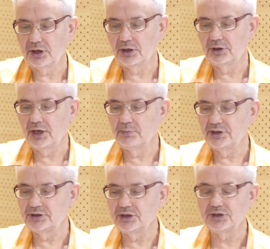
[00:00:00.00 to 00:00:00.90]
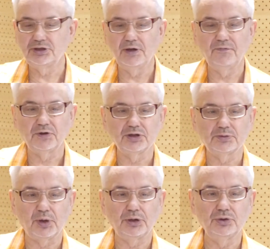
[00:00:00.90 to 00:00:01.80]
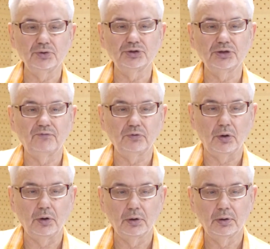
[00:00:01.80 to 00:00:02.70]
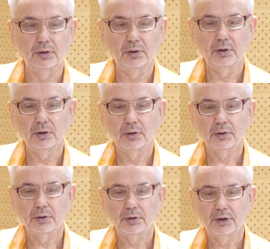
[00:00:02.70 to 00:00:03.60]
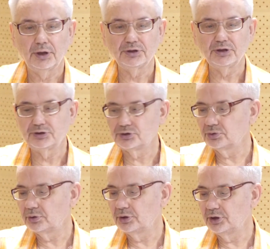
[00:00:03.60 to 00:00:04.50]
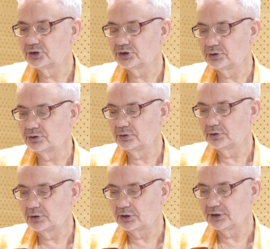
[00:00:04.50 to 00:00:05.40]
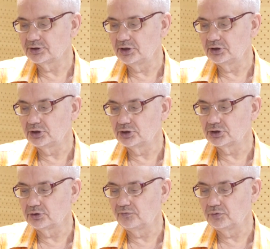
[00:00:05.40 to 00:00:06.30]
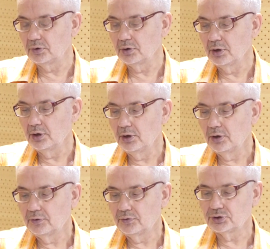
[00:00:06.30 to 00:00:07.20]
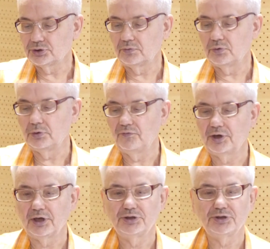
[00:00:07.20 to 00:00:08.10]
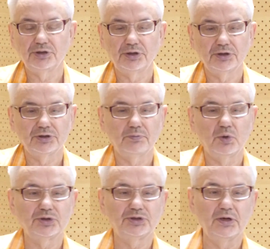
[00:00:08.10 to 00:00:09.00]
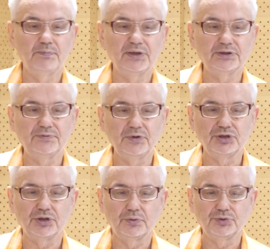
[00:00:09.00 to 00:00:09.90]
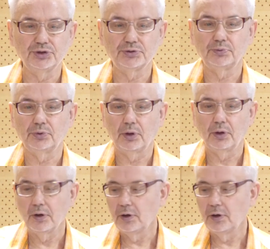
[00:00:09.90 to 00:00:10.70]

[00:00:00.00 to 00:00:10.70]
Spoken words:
namely this difference produces the flow. And so it's a rather interesting flow. First of all, we consider the most simplest feature of this flow,